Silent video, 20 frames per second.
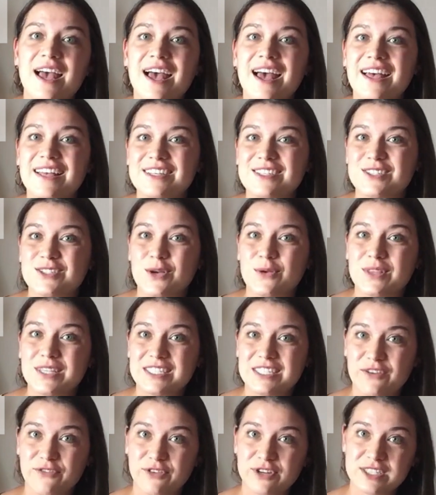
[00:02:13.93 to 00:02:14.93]
So the
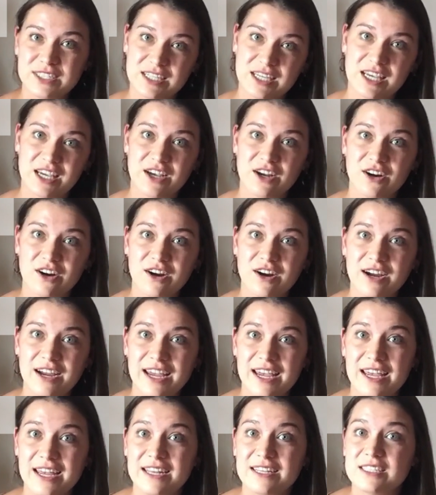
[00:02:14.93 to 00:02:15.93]
difference here
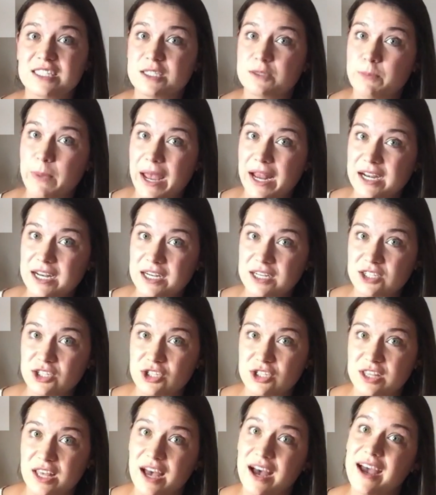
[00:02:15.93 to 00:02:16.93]
in Spanish,
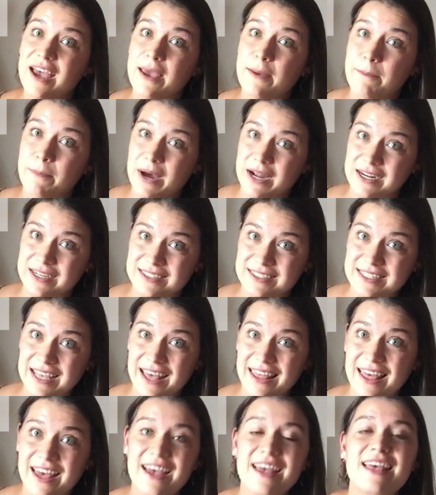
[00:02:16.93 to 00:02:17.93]
the
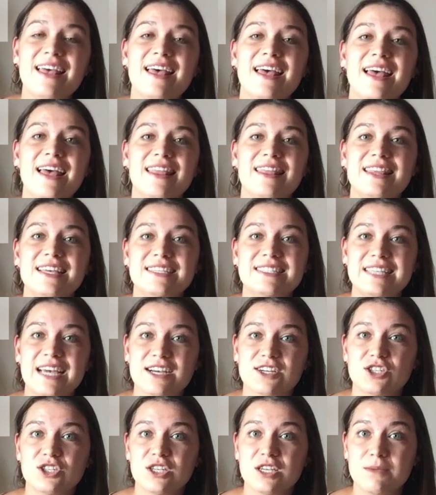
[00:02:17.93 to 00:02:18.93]
embarazada, this
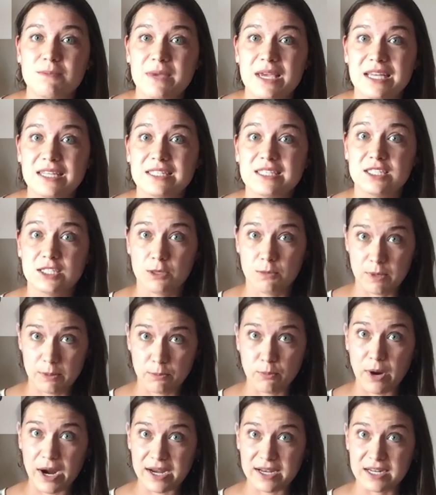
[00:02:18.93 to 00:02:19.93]
actually means to be
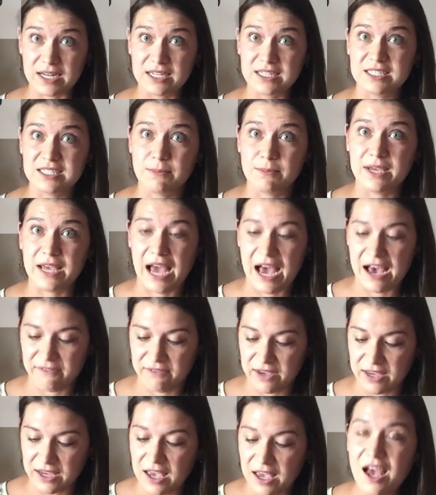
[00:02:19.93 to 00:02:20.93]
pregnant, to be
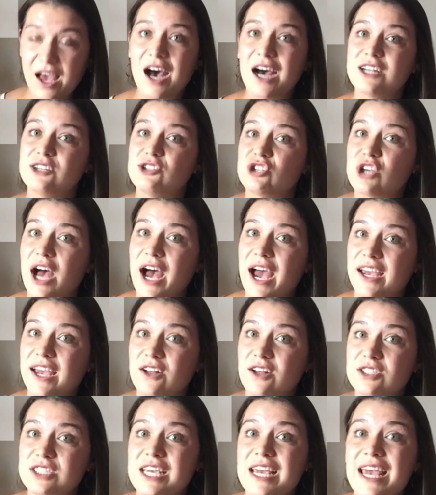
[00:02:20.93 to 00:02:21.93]
having a
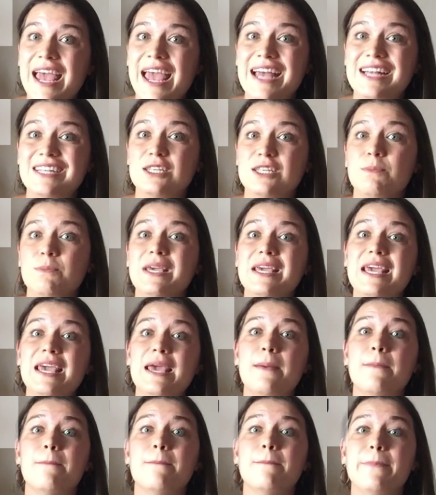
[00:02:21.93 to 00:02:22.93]
child. And to be
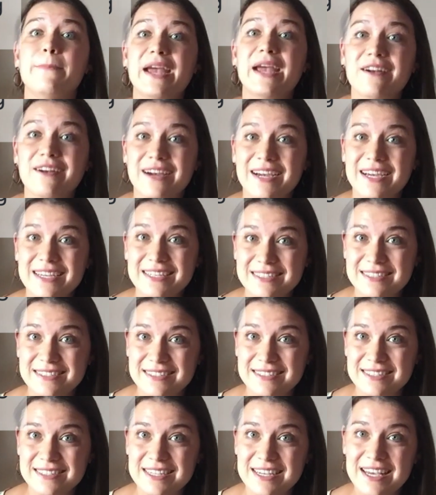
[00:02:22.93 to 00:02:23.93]

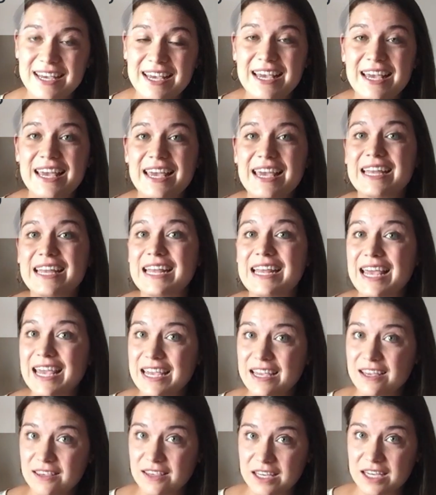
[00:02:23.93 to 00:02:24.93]
embarrassed in
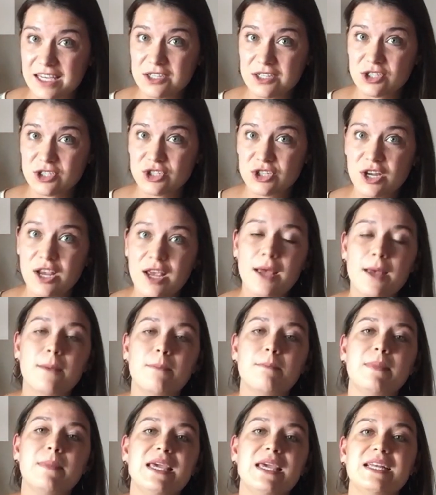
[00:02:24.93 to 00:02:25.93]
English
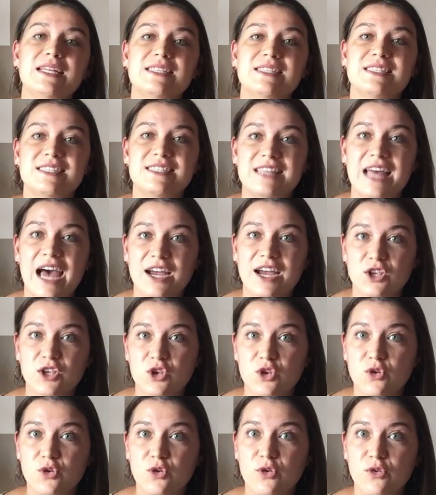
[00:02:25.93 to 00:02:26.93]
means that
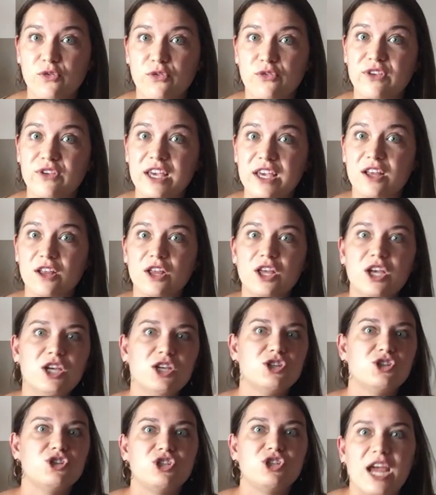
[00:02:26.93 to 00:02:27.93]
you feel
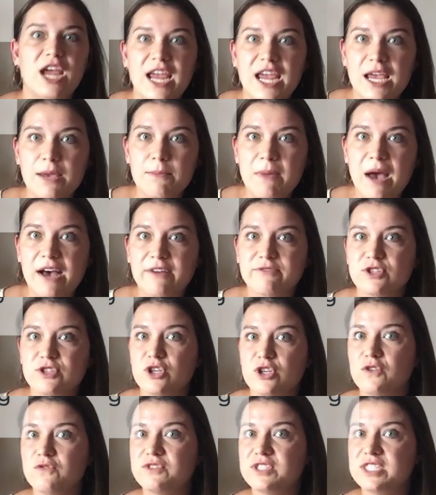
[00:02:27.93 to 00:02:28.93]
shame after
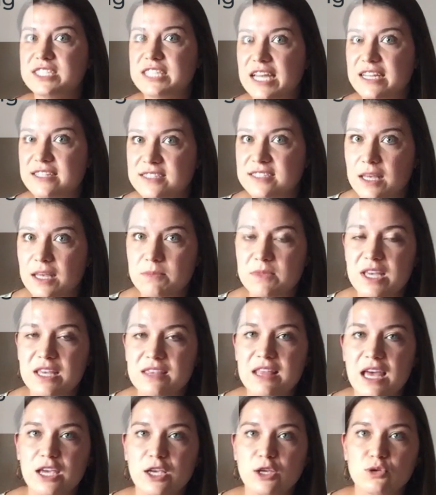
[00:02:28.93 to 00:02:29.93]
you've said something
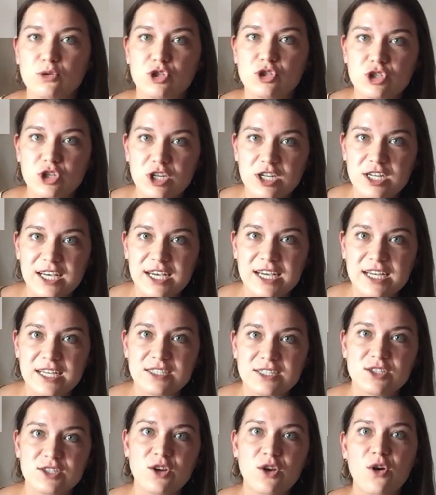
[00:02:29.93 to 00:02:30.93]
that you
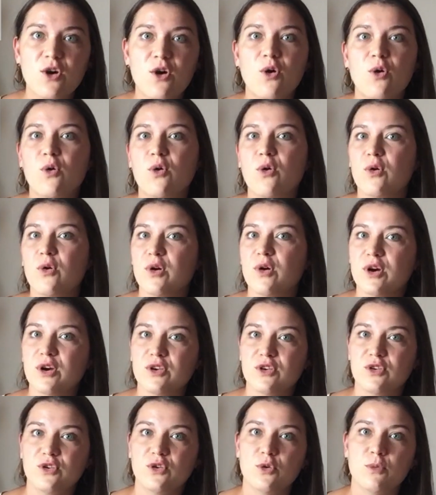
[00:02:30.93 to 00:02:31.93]
shouldn't, or
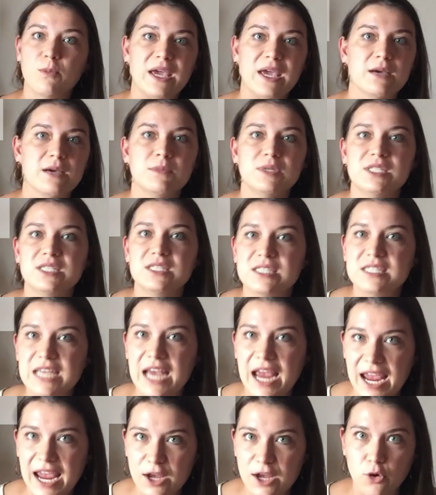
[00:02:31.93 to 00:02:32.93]
you make a
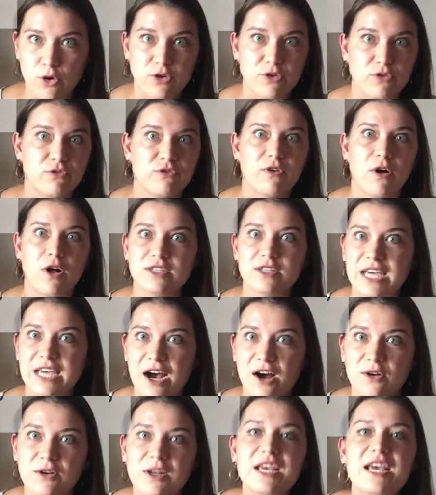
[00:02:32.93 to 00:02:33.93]
mistake, or you fall
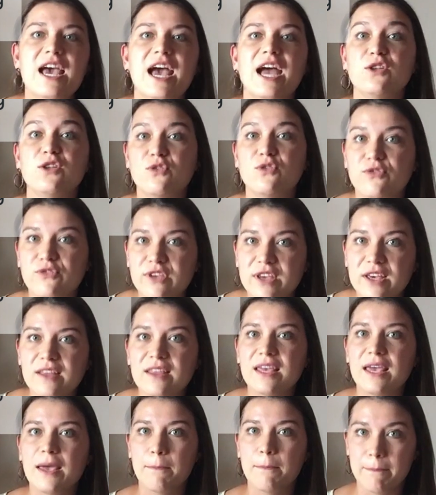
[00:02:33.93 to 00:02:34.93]
down and you feel
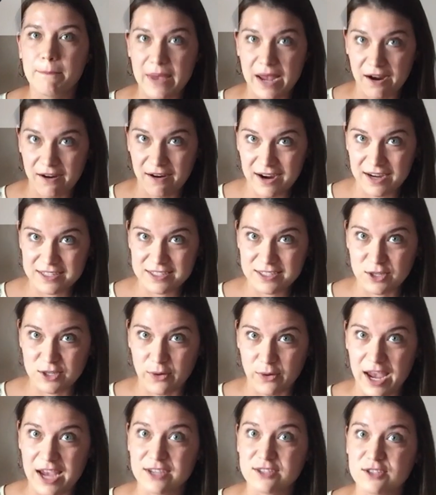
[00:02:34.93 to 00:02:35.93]
embarrassed.
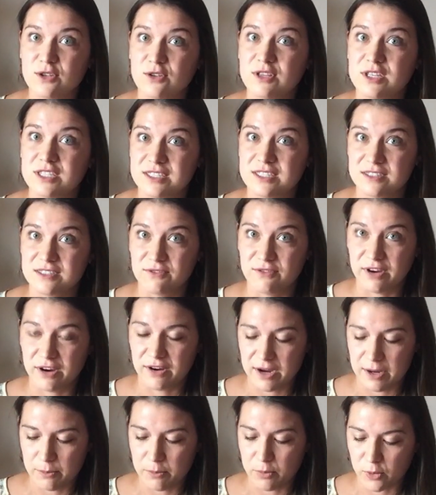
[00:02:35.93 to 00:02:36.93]
Okay, so this is a very
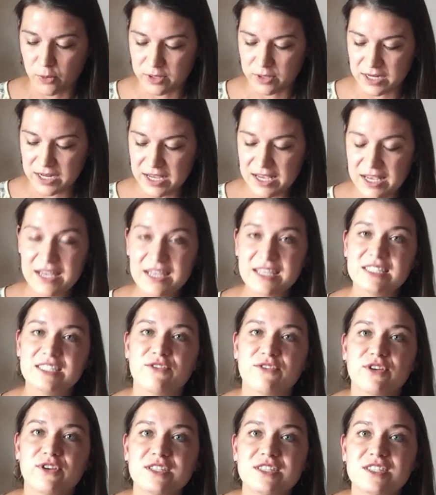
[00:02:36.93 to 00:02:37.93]
important
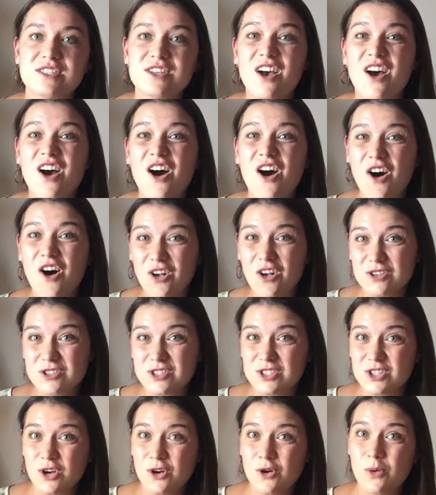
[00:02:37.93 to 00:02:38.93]
difference.
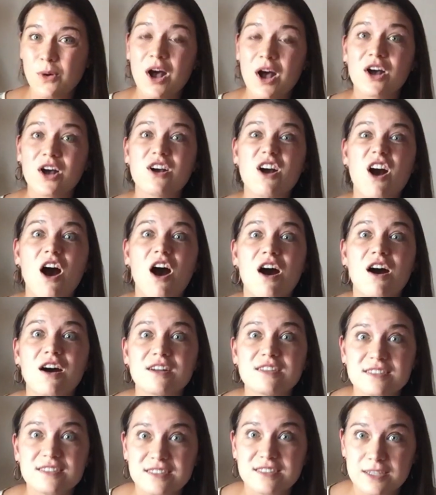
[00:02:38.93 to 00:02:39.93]
Also,
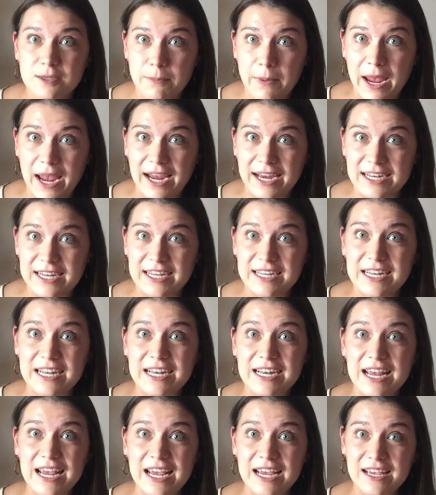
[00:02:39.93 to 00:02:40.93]
constipated
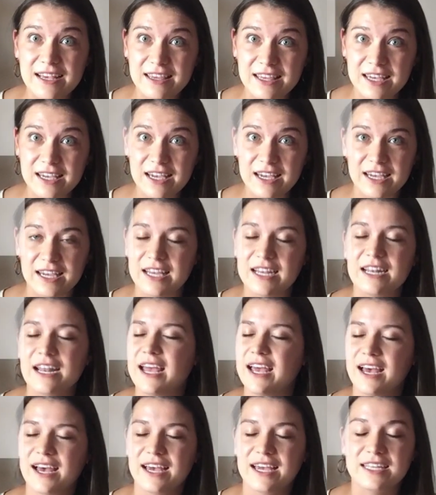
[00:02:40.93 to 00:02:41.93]

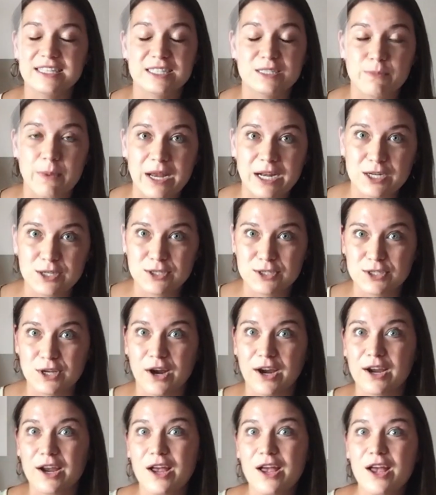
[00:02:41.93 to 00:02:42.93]
in Spanish,
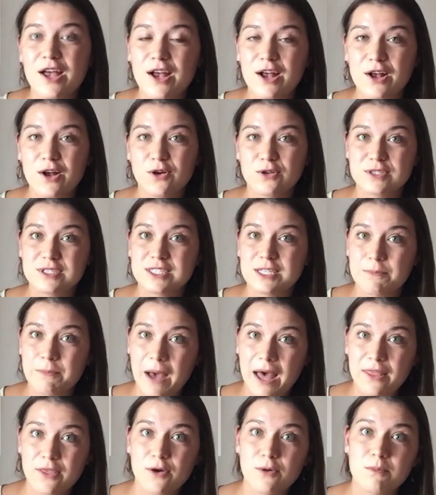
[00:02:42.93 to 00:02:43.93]

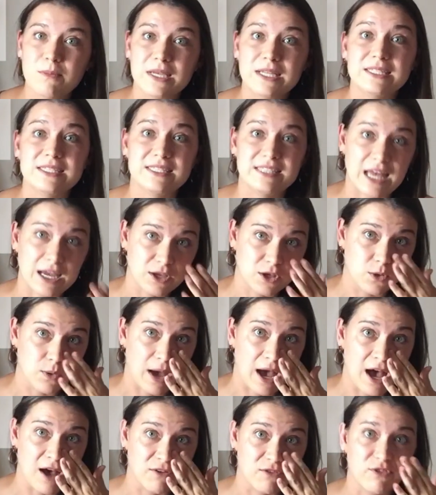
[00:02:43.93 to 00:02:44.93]
constipado means that you
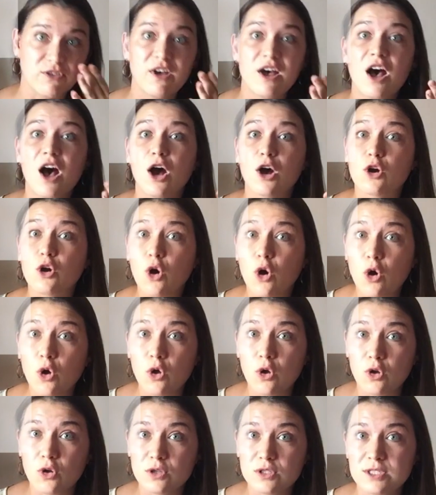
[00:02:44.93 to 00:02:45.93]
have a
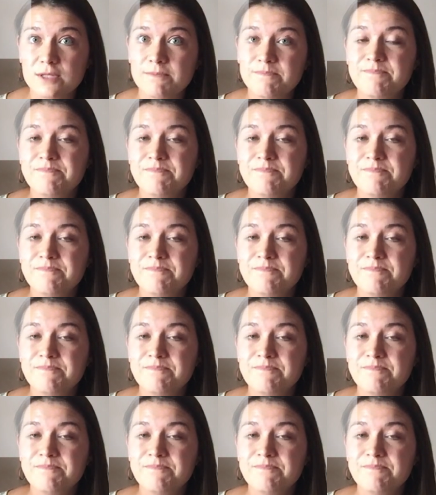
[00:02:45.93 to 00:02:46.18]
cold.